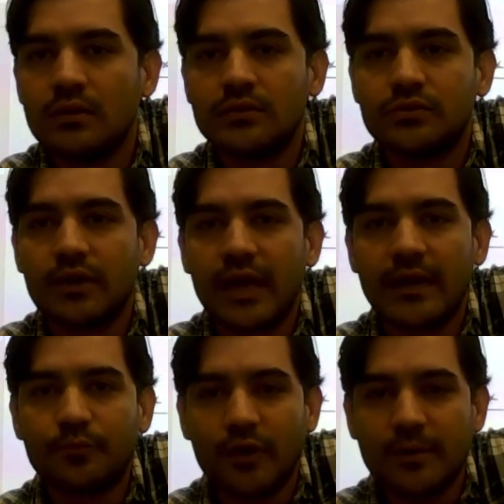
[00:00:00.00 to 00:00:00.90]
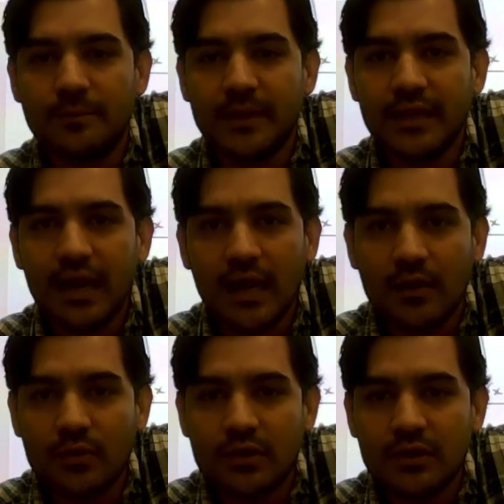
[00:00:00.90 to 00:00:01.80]
so at point B,
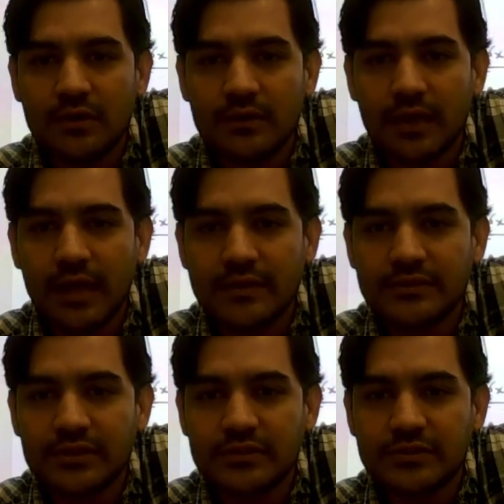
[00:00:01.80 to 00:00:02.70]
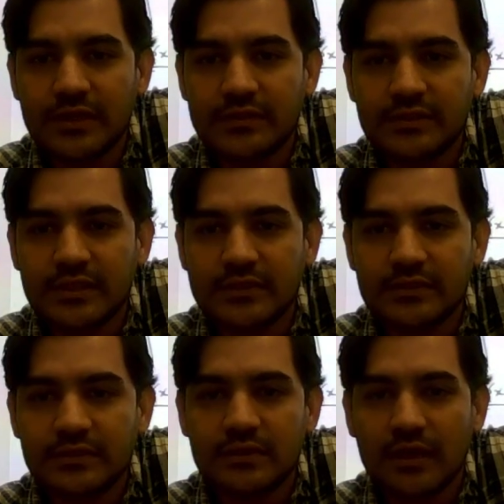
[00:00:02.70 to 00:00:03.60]
our axial
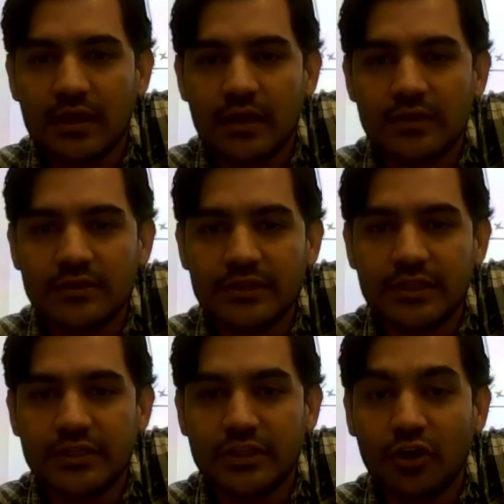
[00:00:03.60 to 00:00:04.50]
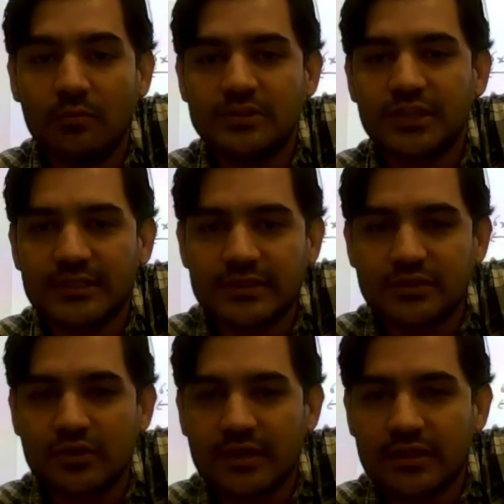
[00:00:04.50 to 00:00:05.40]
stresses, the normal stresses,
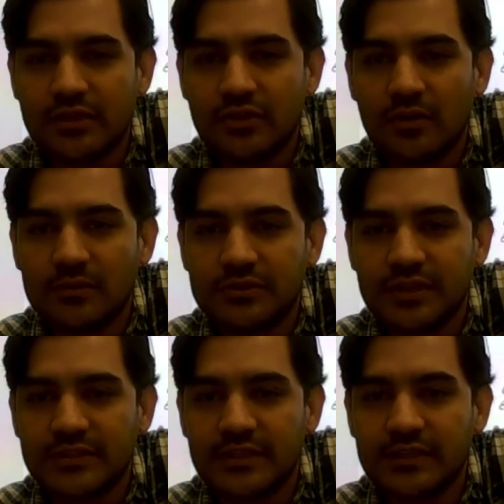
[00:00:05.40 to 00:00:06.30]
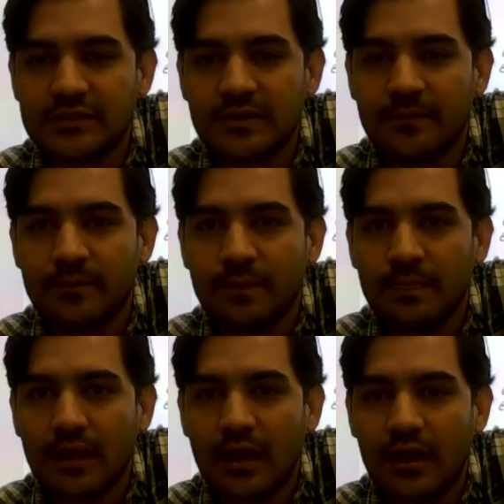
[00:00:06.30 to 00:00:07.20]
sorry, the normal stresses
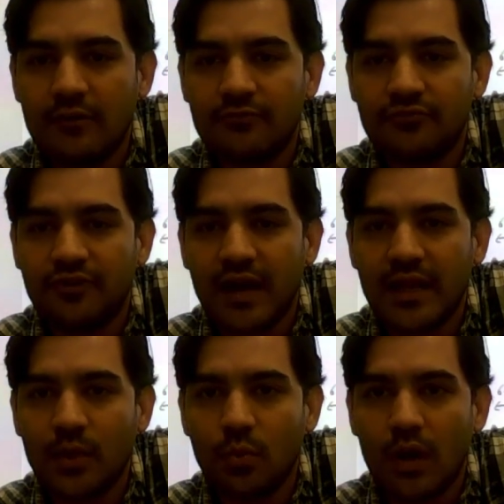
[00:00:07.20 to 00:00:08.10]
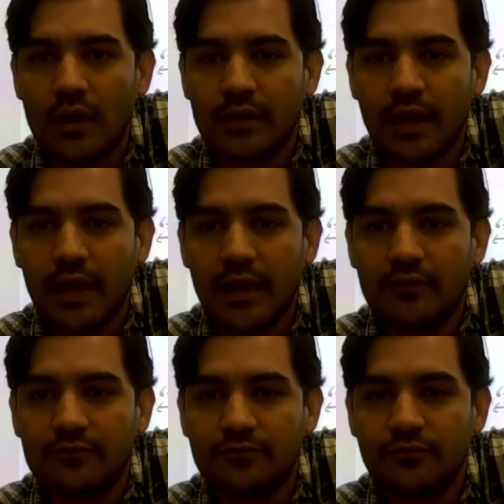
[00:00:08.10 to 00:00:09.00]
are
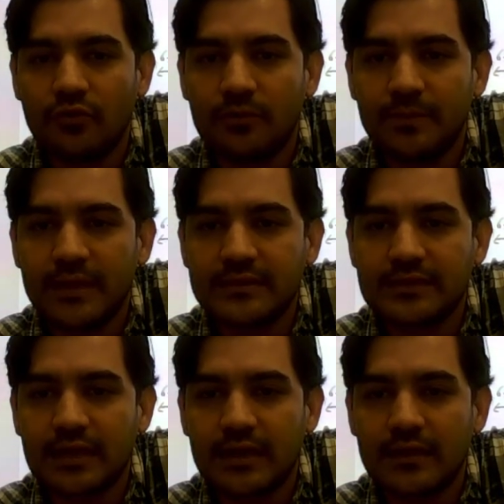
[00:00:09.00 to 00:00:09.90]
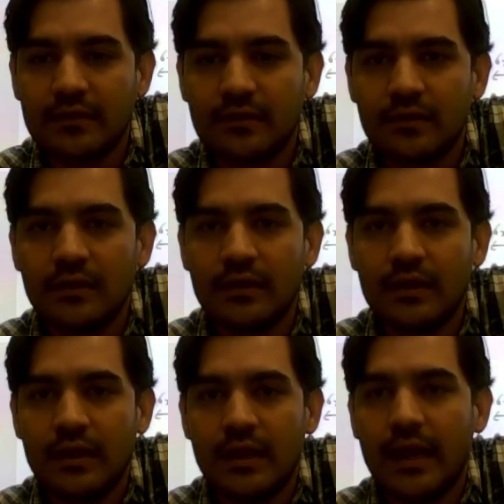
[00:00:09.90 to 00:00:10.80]
5184 psi,
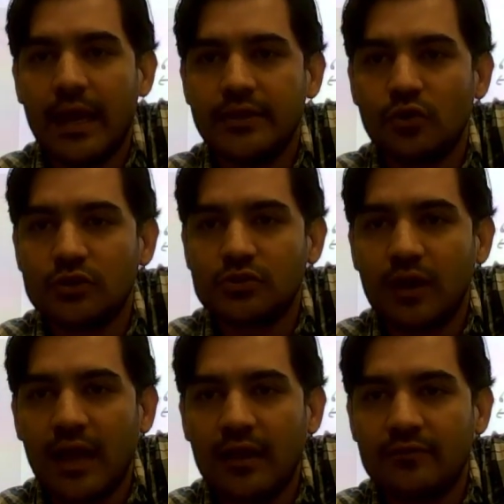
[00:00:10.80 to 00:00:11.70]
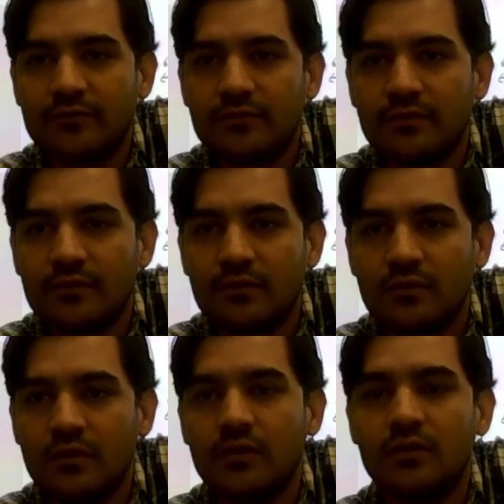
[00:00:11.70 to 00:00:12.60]
and you also have
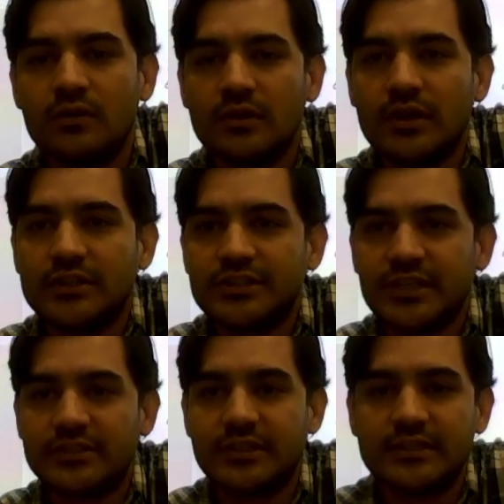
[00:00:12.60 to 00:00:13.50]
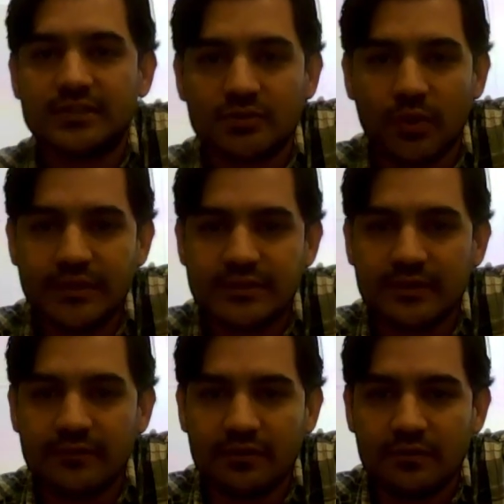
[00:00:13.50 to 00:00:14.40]
a shear stress
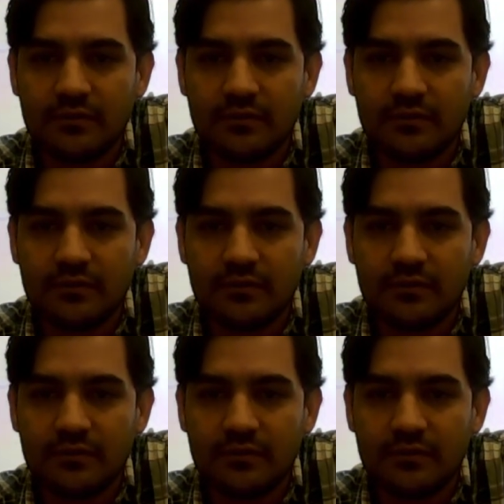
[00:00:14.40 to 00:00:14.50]
27.